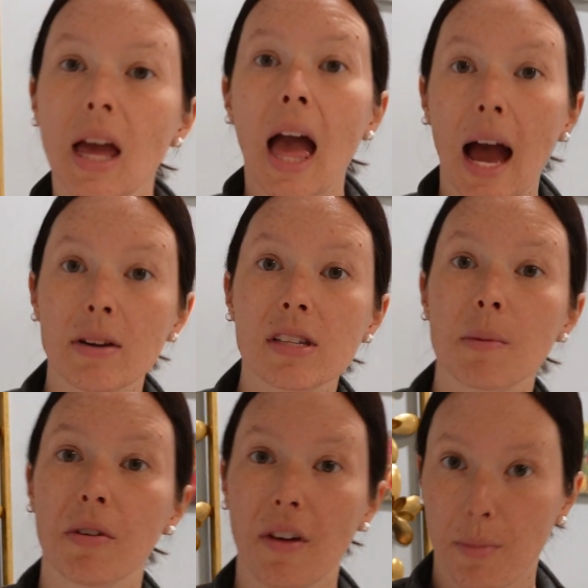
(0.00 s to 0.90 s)
How does it
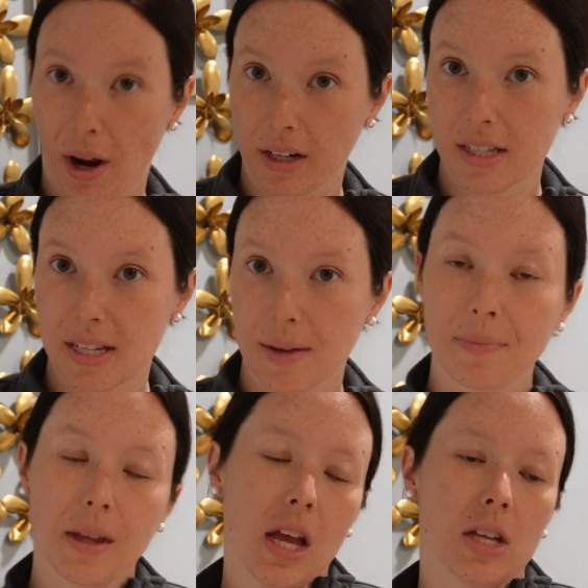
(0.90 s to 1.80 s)
prevent pregnancy?
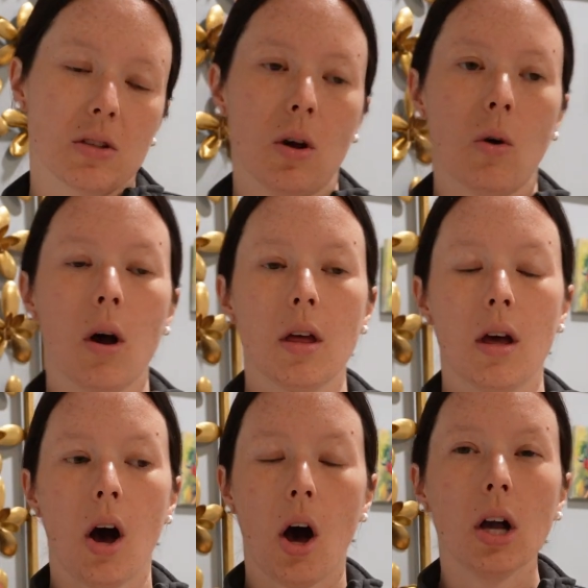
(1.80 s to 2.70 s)
So
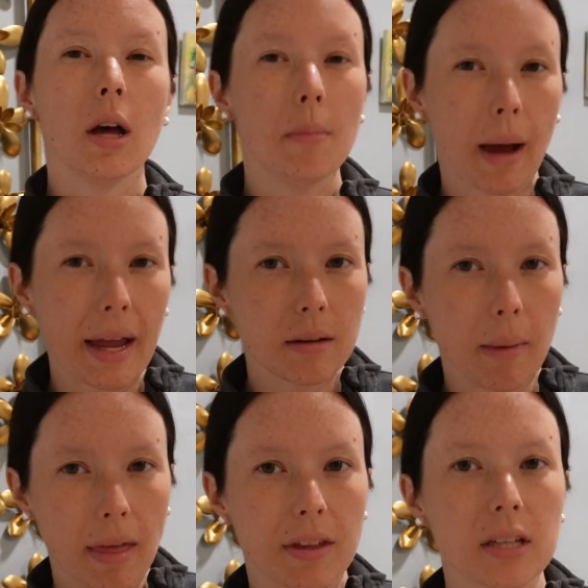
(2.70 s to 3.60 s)
all combined
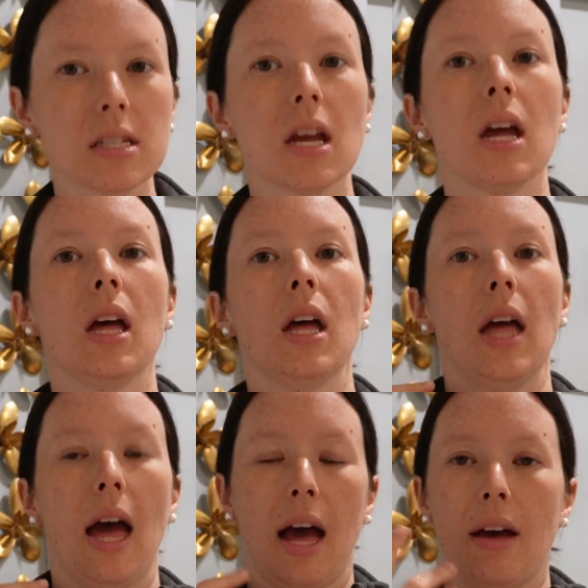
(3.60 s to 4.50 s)
methods
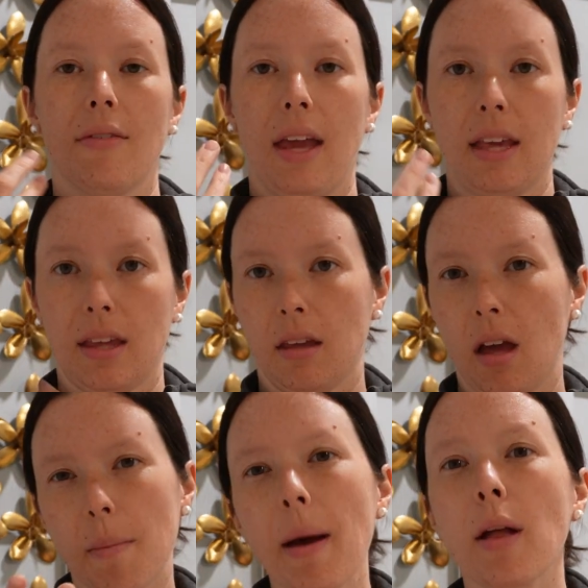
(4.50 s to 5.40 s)
have
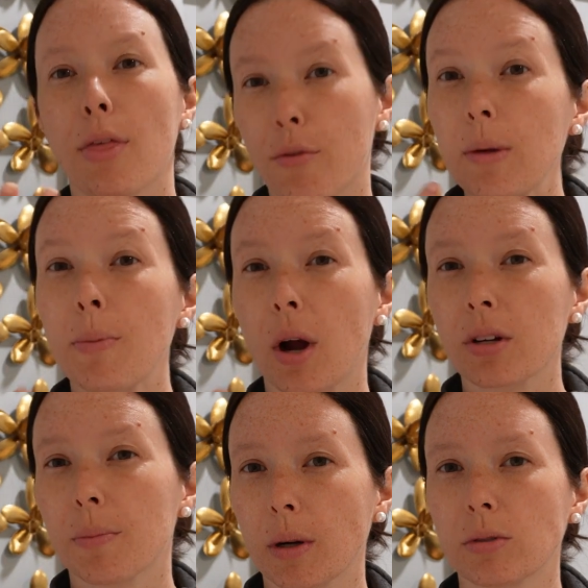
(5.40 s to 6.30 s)
about a 3-pronged
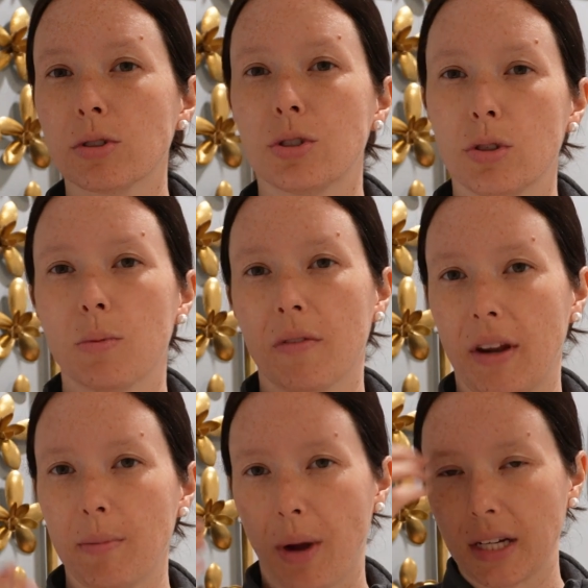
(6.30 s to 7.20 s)
approach to
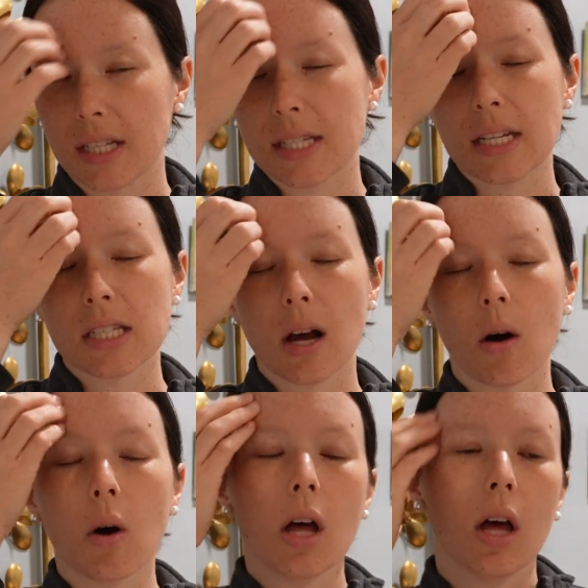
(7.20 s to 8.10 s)
preventing pregnancy.
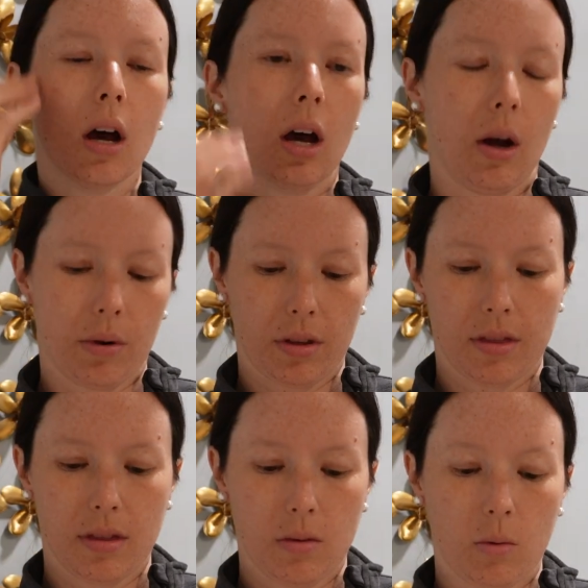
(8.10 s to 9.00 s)
So
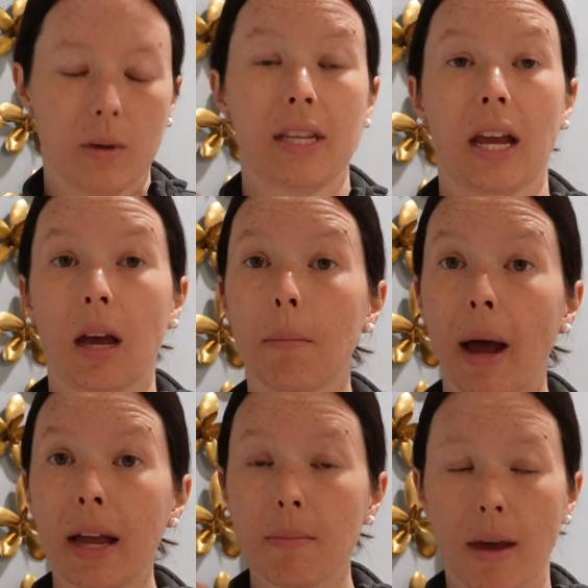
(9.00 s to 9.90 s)
when we say
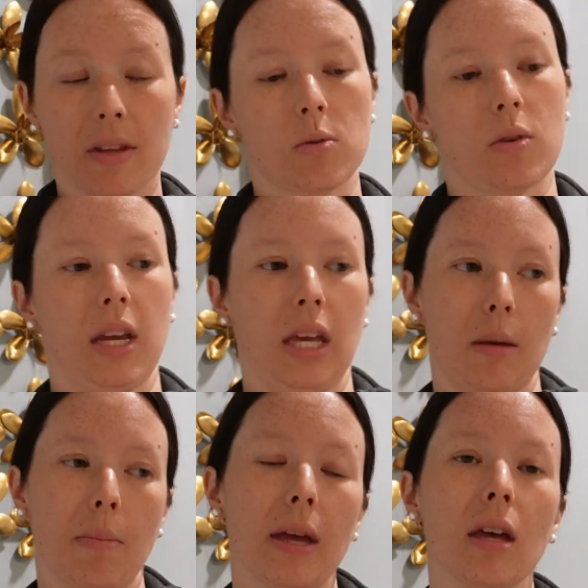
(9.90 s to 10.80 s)
combined methods, we're thinking the
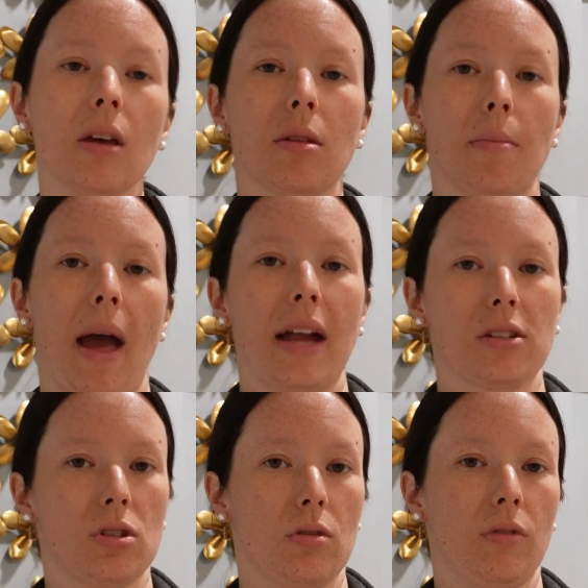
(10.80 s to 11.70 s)
pill, the
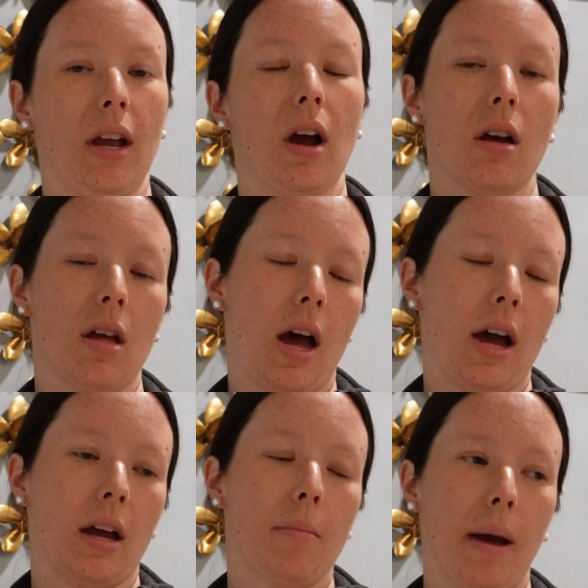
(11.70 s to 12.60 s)
patch, the ring.
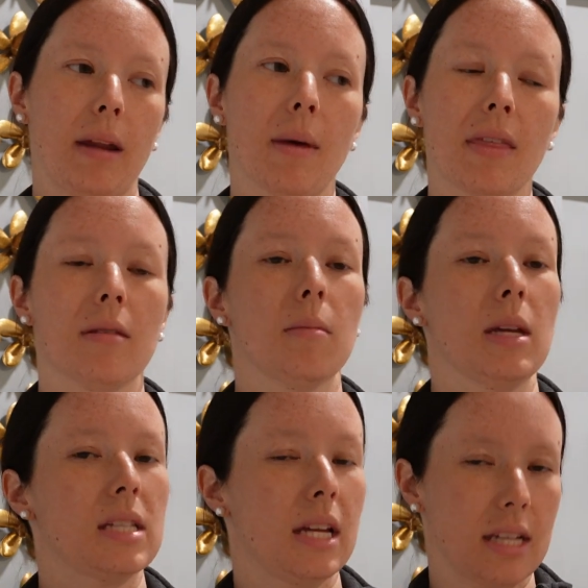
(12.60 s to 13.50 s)
Combined method
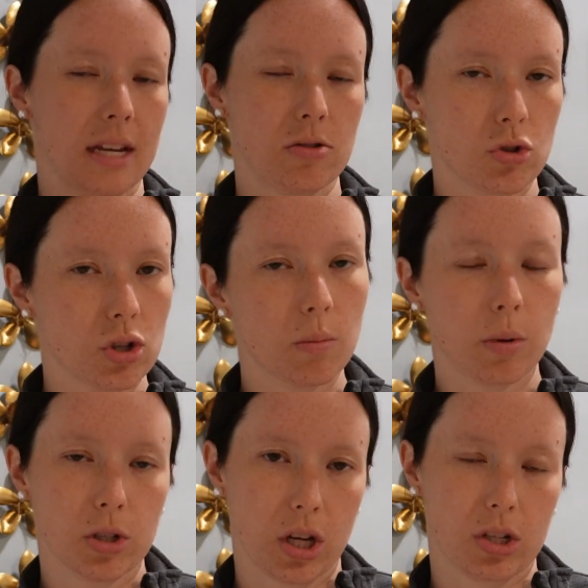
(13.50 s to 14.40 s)
means it has estrogen and
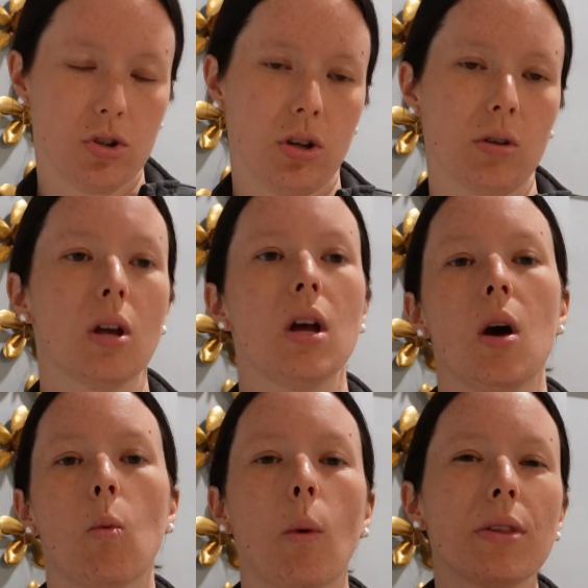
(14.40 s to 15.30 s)
progesterone.
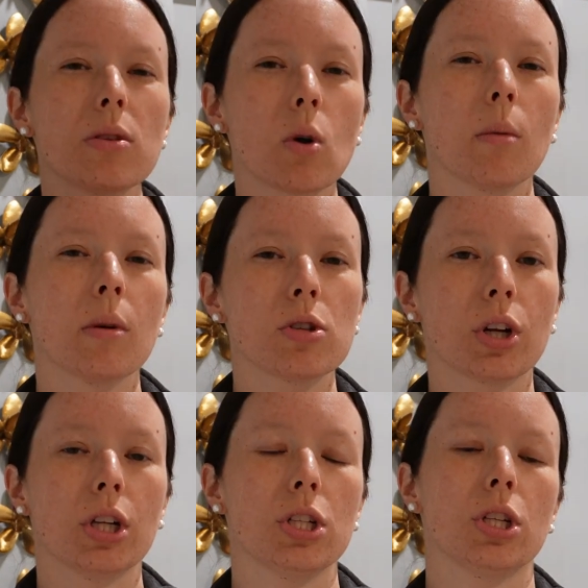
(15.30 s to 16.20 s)
What those hormones are
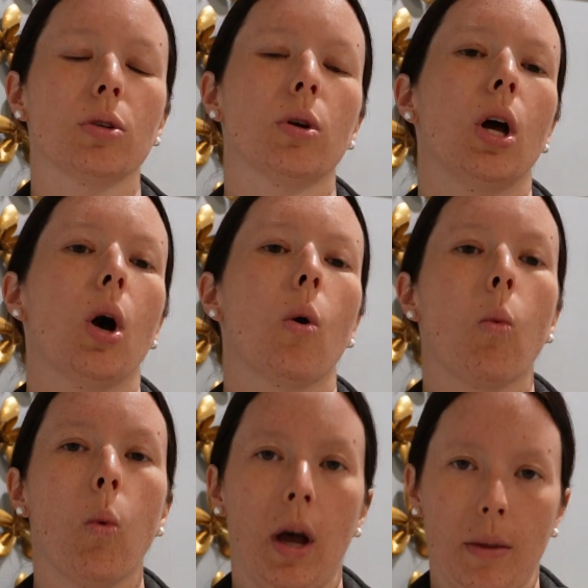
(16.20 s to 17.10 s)
going to do:
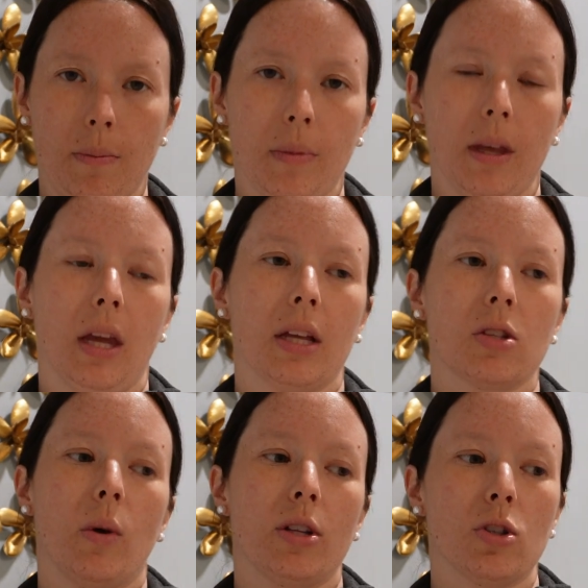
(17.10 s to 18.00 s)
1, it's
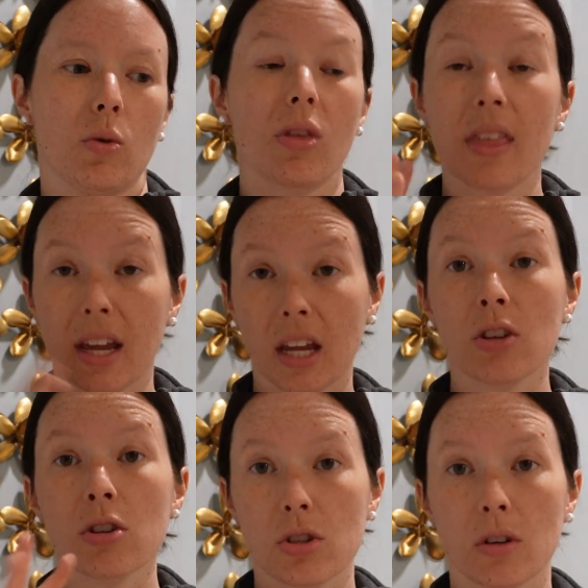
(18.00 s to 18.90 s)
going to thicken
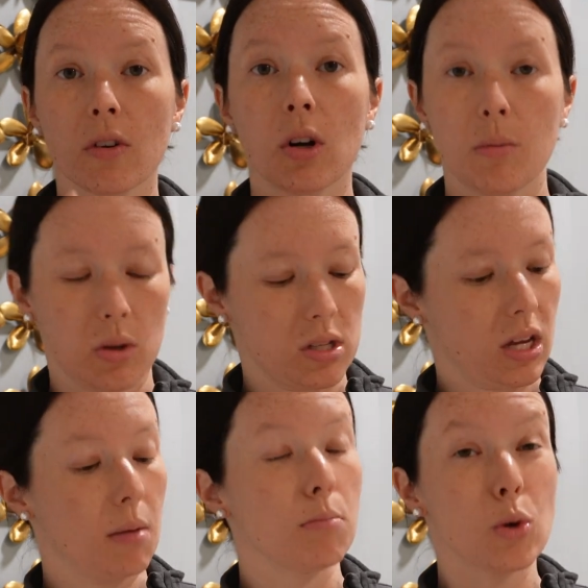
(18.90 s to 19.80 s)
your cervical
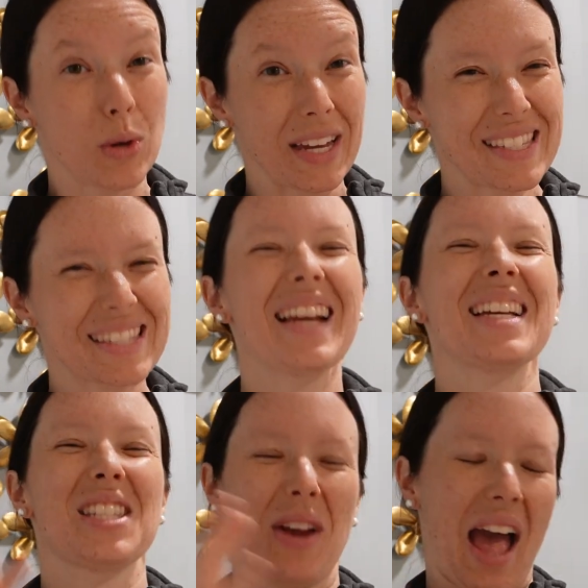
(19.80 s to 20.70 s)
mucus,
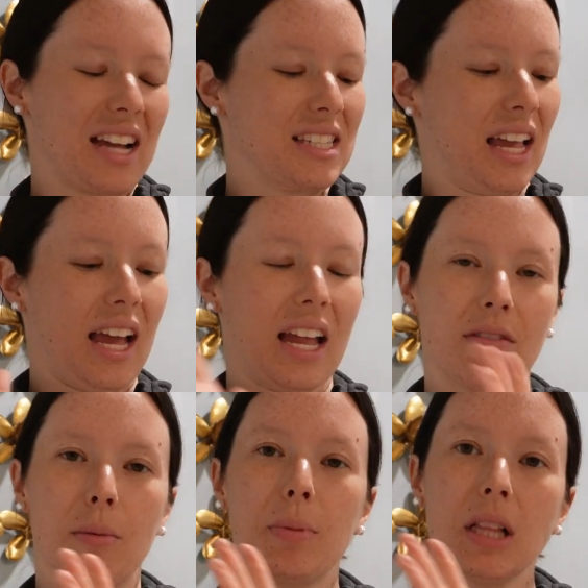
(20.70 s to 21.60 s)
so it acts like kind of
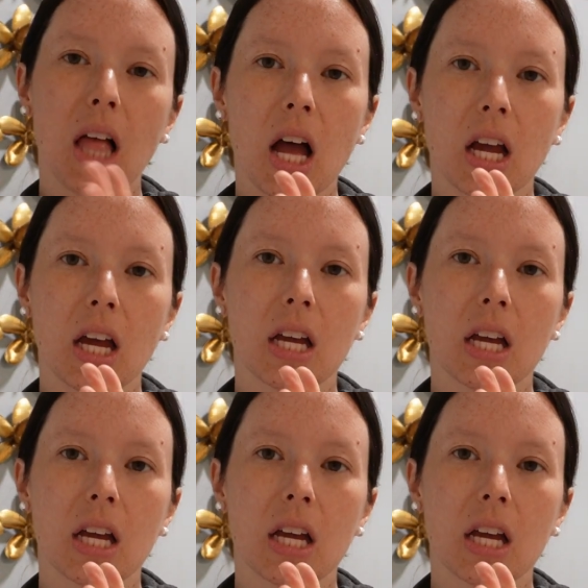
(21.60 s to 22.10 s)
a plug,